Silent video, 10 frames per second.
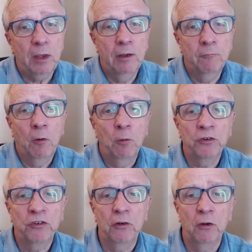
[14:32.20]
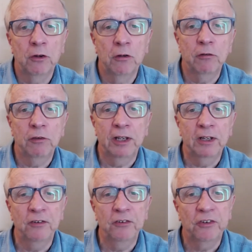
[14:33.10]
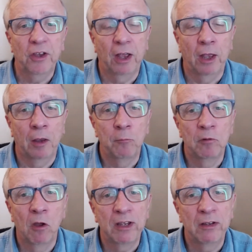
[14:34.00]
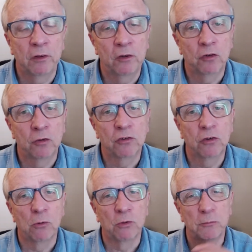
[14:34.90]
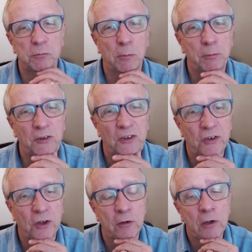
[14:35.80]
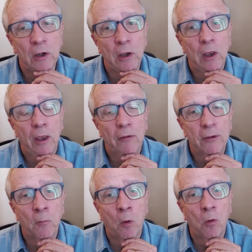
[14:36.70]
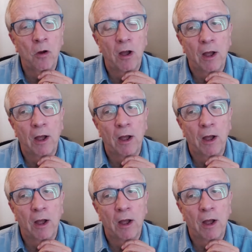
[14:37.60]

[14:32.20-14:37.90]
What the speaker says: Also look at things like virtual tours of properties. So the more